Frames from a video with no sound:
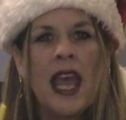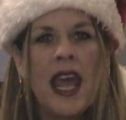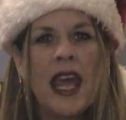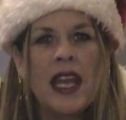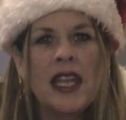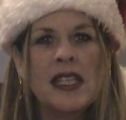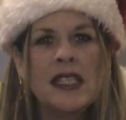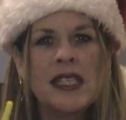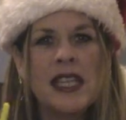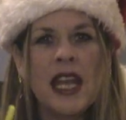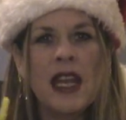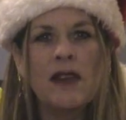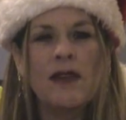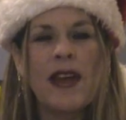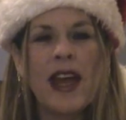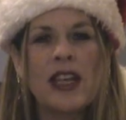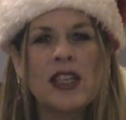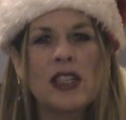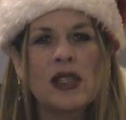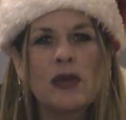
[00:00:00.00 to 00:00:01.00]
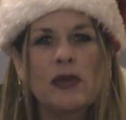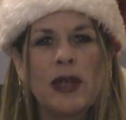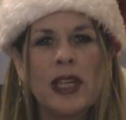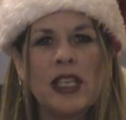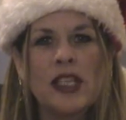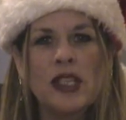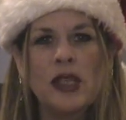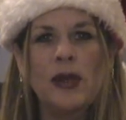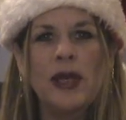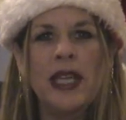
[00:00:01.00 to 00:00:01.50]
and instead of actually
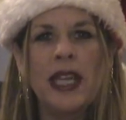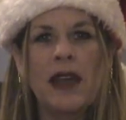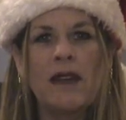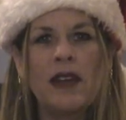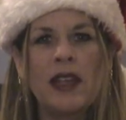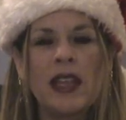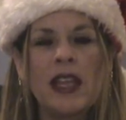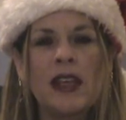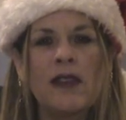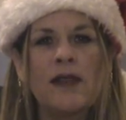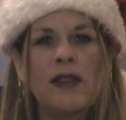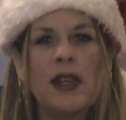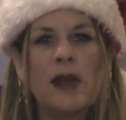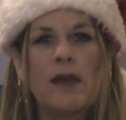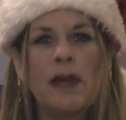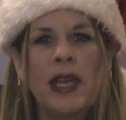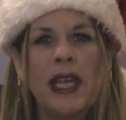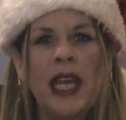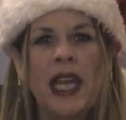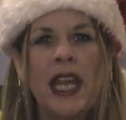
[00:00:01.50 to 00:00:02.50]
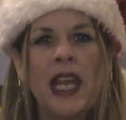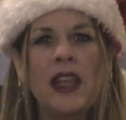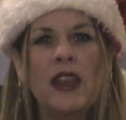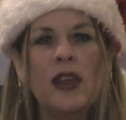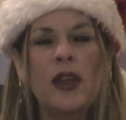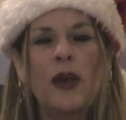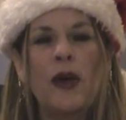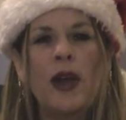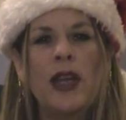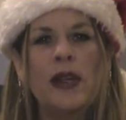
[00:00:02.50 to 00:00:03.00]
redoing everything from the beginning,
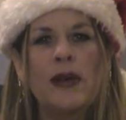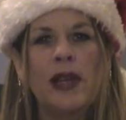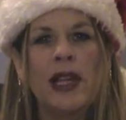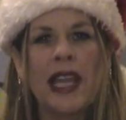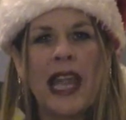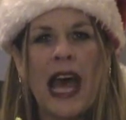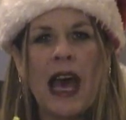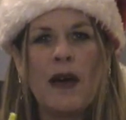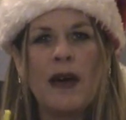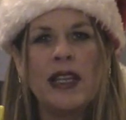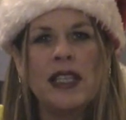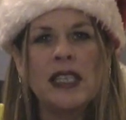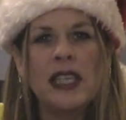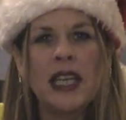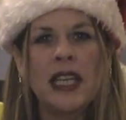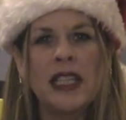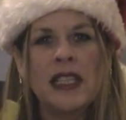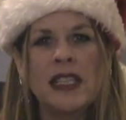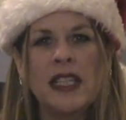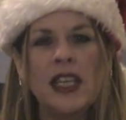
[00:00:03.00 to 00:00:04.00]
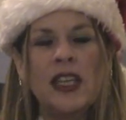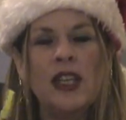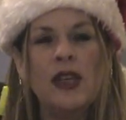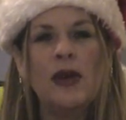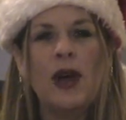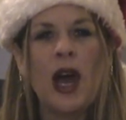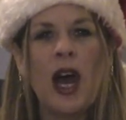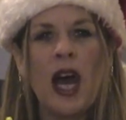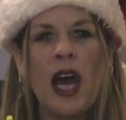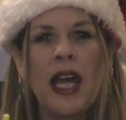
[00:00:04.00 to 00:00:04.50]
they're going to allow it to continue
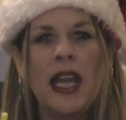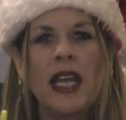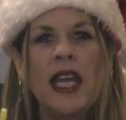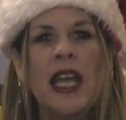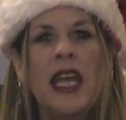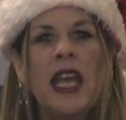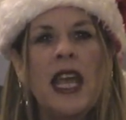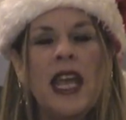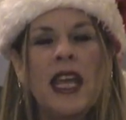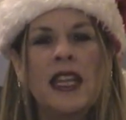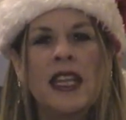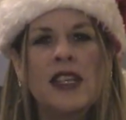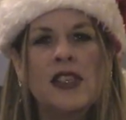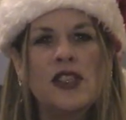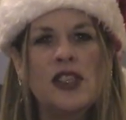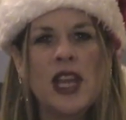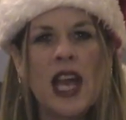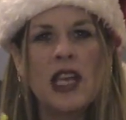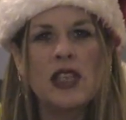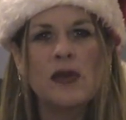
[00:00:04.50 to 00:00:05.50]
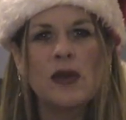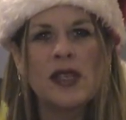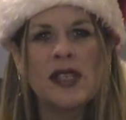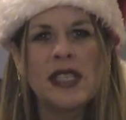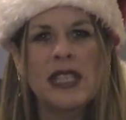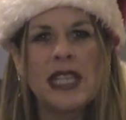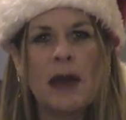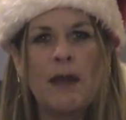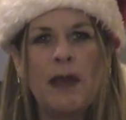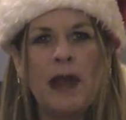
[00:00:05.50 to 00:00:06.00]
on, and this judge will
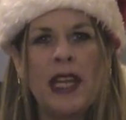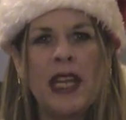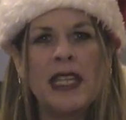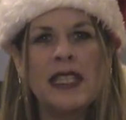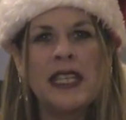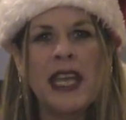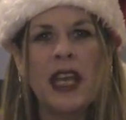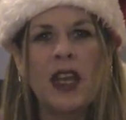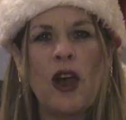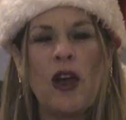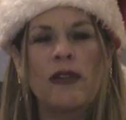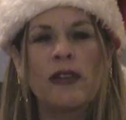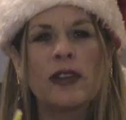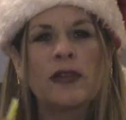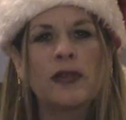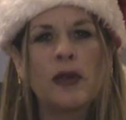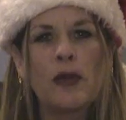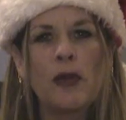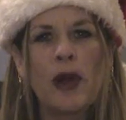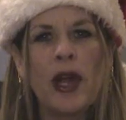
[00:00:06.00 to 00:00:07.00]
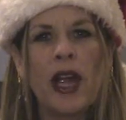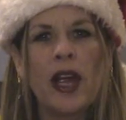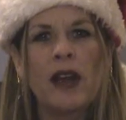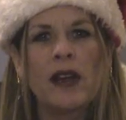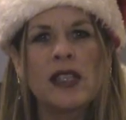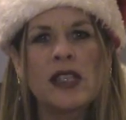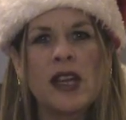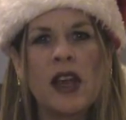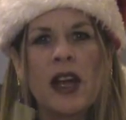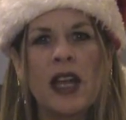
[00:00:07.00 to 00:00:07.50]
step in and take over from where
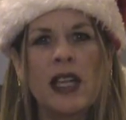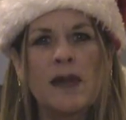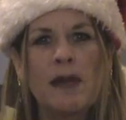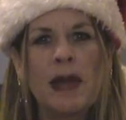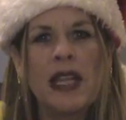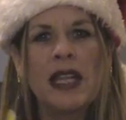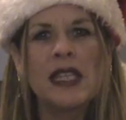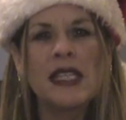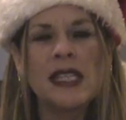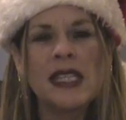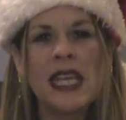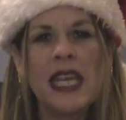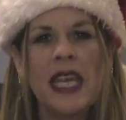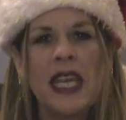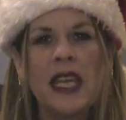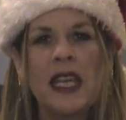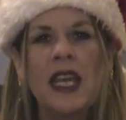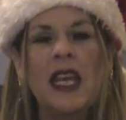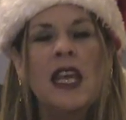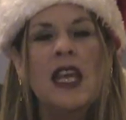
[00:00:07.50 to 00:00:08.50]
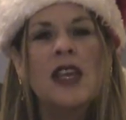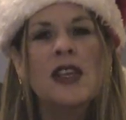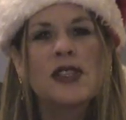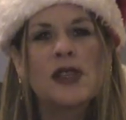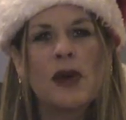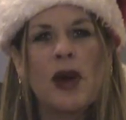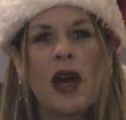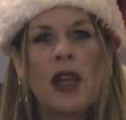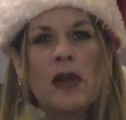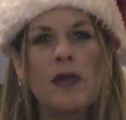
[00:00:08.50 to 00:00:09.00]
it's already been seen.
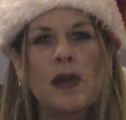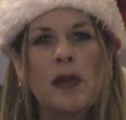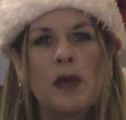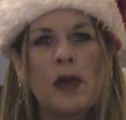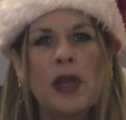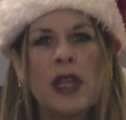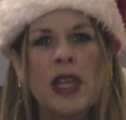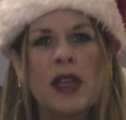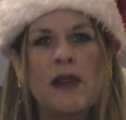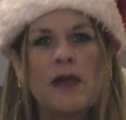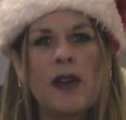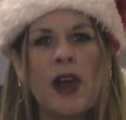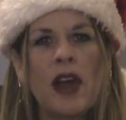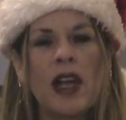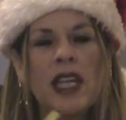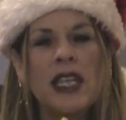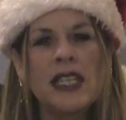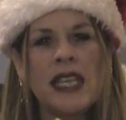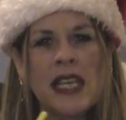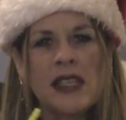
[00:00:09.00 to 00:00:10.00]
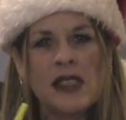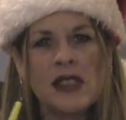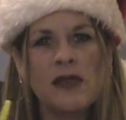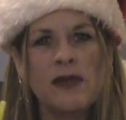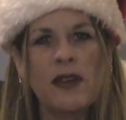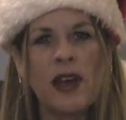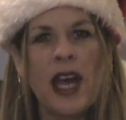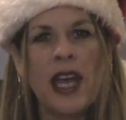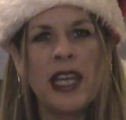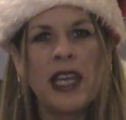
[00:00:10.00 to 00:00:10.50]
So all the people that have already
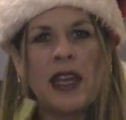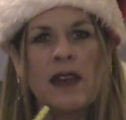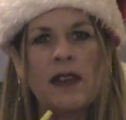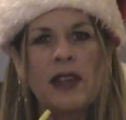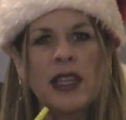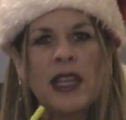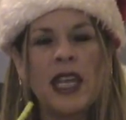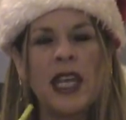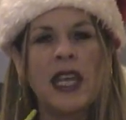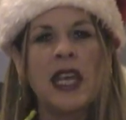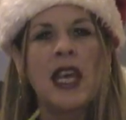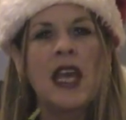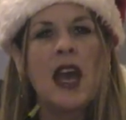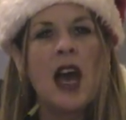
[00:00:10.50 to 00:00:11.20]
testified and everything,